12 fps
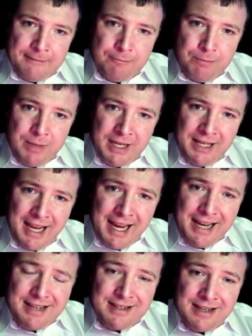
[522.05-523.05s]
be
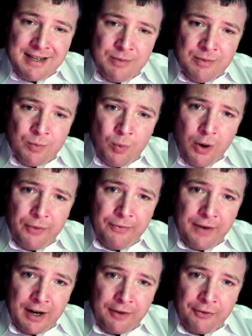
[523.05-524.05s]
engaged in
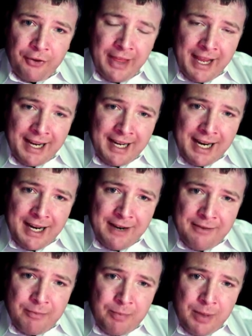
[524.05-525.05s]
warfare for that kind of
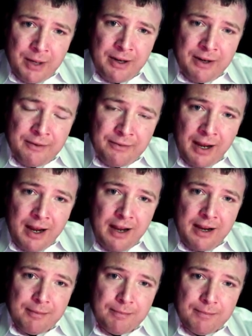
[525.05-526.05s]
period of
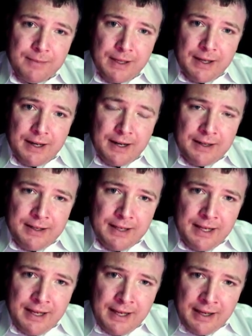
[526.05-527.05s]
time.
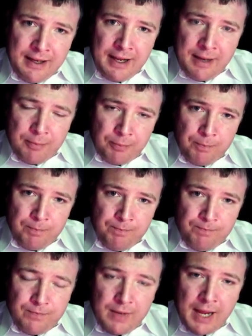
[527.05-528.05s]
It
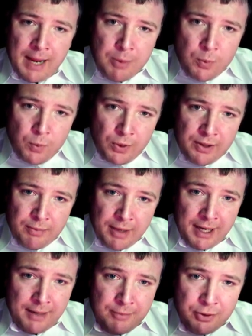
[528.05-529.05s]
I'd be willing to bet,
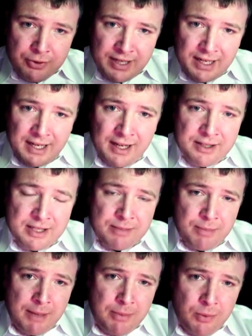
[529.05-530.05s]
I'm no psychologist,
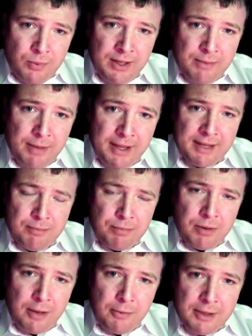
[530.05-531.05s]
but I'd be willing to bet that it
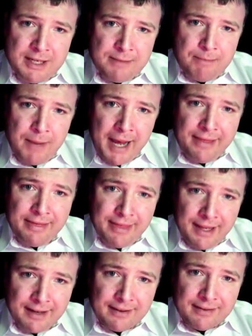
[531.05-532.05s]
probably does bad
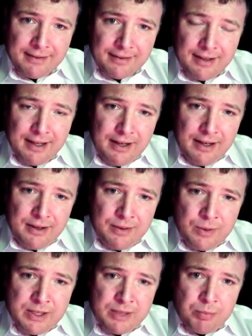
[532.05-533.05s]
things to
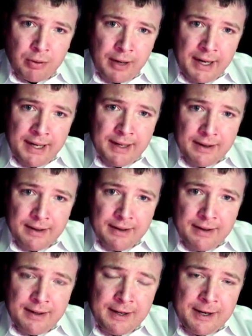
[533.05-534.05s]
one's brain.
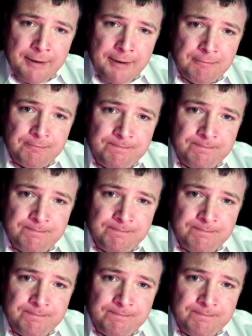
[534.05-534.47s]
Um,